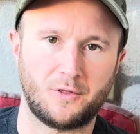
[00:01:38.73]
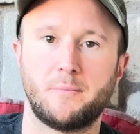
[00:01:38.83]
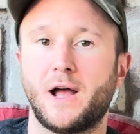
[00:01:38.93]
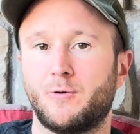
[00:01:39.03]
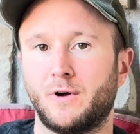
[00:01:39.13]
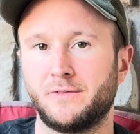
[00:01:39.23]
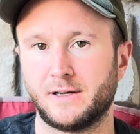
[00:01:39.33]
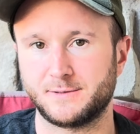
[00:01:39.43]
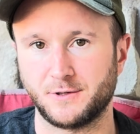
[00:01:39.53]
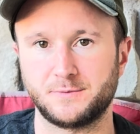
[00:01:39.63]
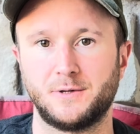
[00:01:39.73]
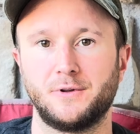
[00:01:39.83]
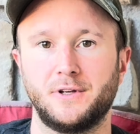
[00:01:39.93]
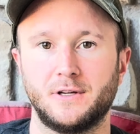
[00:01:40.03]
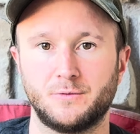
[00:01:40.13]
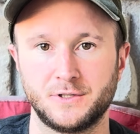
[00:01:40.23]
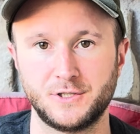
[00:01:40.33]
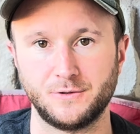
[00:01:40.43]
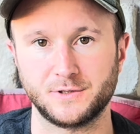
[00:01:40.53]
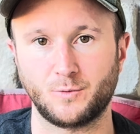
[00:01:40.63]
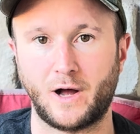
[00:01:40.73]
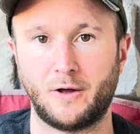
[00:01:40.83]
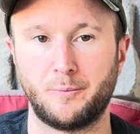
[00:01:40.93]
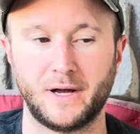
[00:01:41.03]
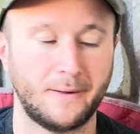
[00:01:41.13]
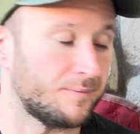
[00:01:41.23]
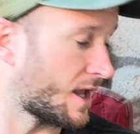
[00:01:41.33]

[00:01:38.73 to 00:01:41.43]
The Beck one, that's supposed to be a really good one too as well. But